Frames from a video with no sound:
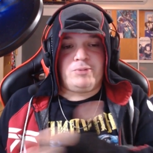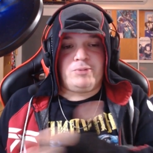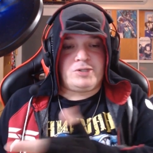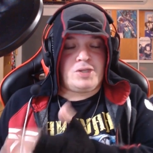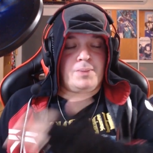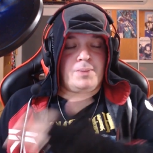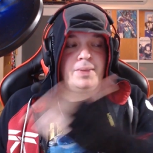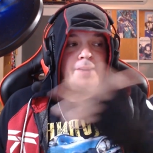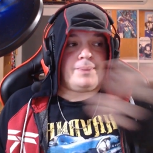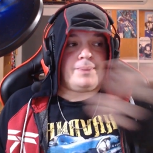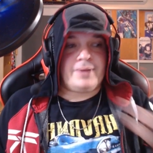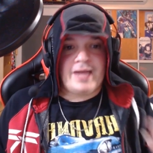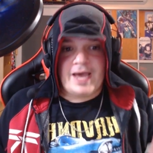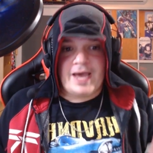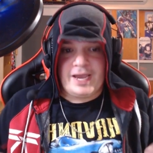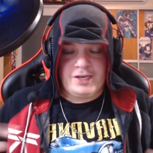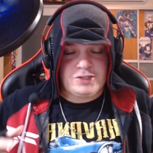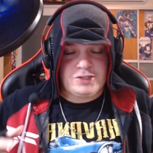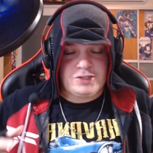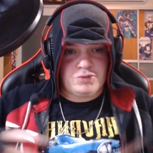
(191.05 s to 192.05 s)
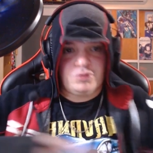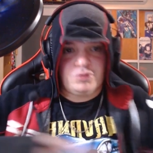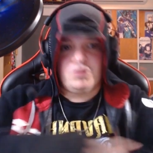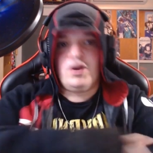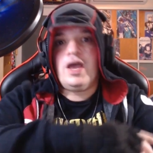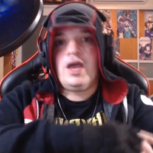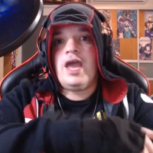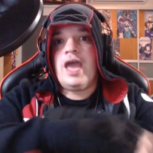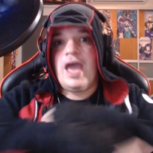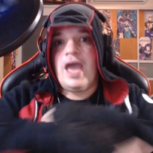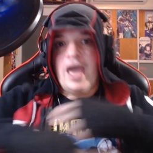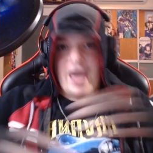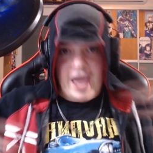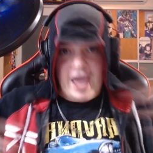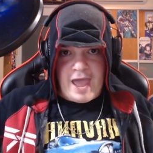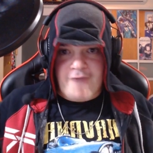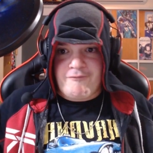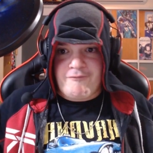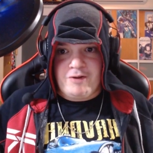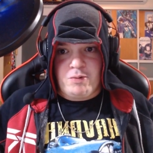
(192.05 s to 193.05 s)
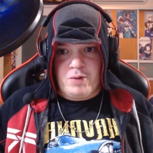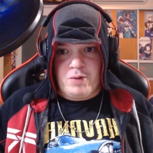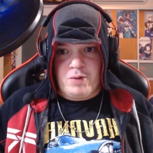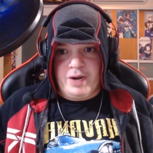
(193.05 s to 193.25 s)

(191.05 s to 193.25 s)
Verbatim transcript: which can be applied to everyone